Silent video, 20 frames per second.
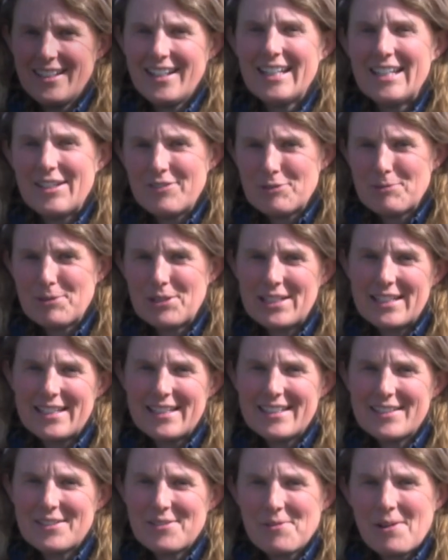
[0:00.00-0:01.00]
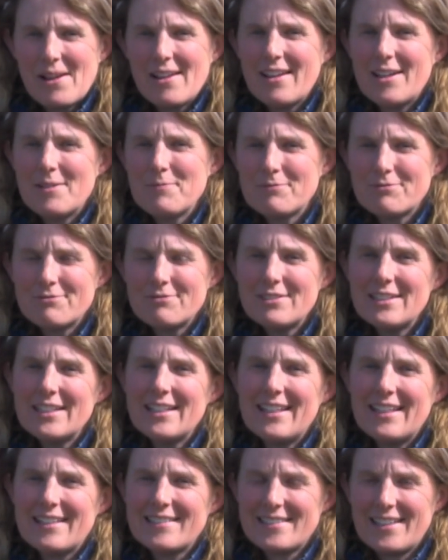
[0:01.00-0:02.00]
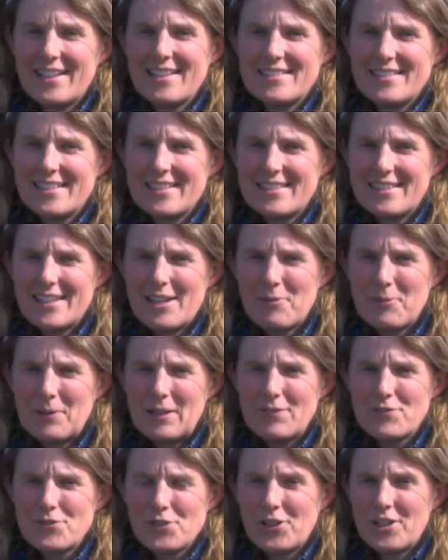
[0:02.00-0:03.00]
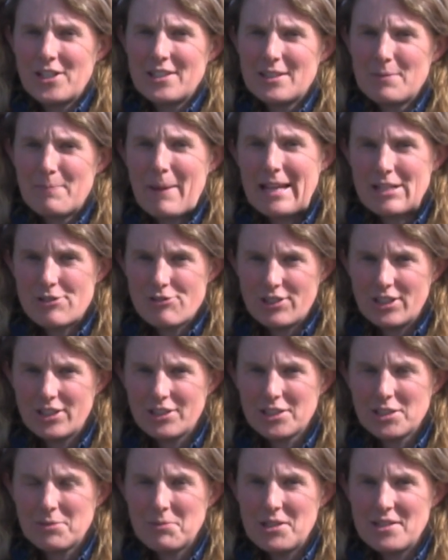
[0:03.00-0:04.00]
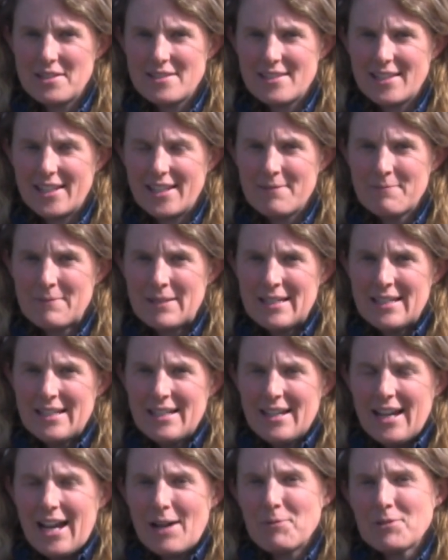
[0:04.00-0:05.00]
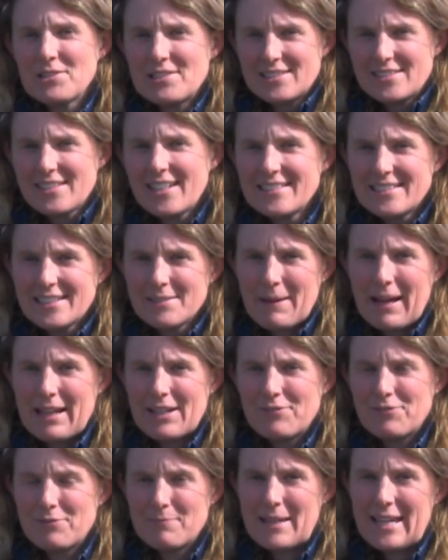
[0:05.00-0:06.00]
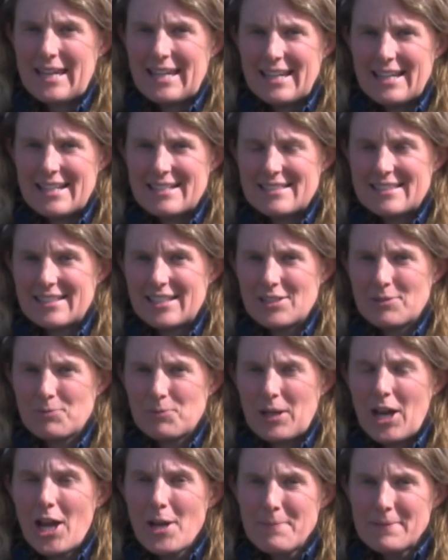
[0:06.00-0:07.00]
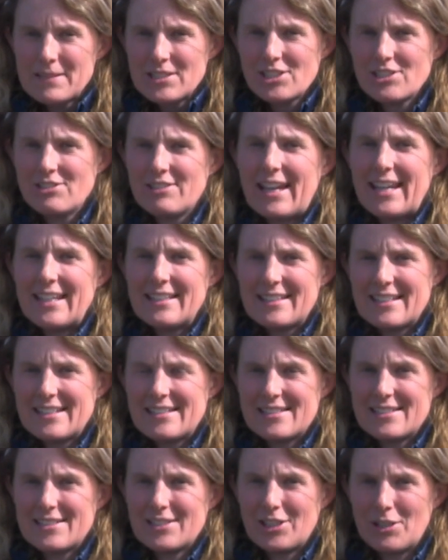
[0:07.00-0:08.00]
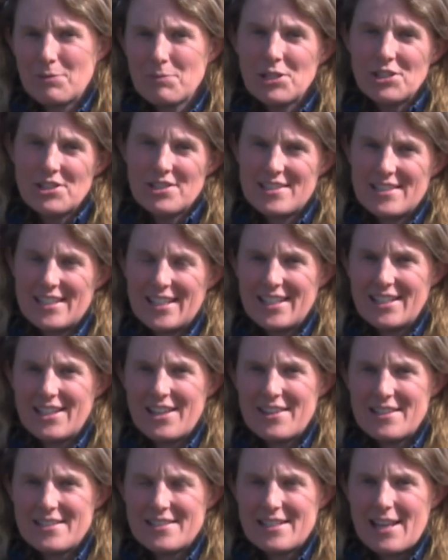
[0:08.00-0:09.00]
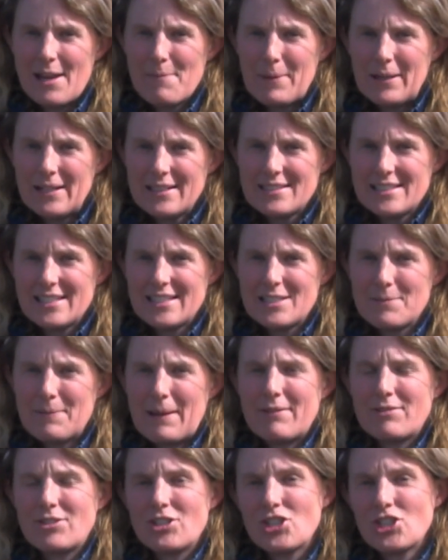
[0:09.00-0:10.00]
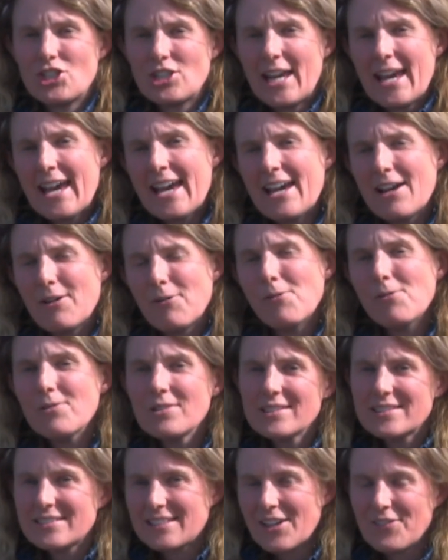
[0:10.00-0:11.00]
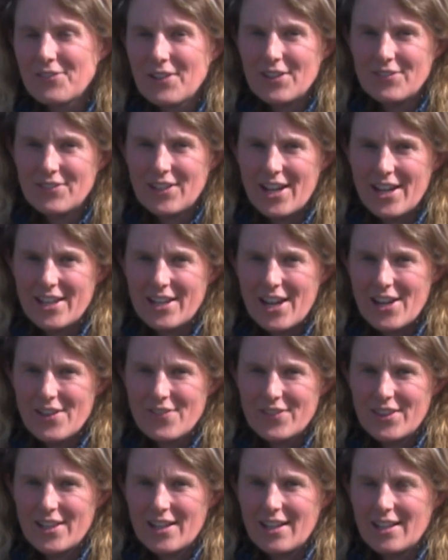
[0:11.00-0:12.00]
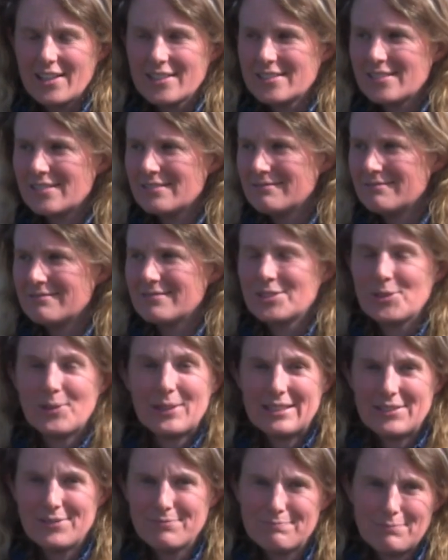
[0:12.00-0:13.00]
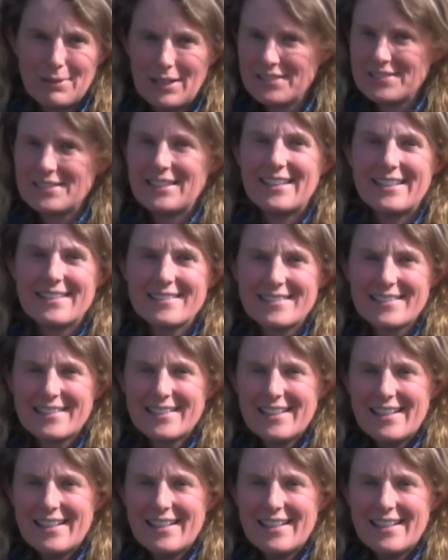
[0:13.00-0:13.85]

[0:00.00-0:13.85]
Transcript: Hi everybody, well I'm really excited that we have joined the Patreon community, and what's exciting about it for me is that we're hoping to create this community, this ability to be able to share all the stuff I've learned over the last 20 plus years.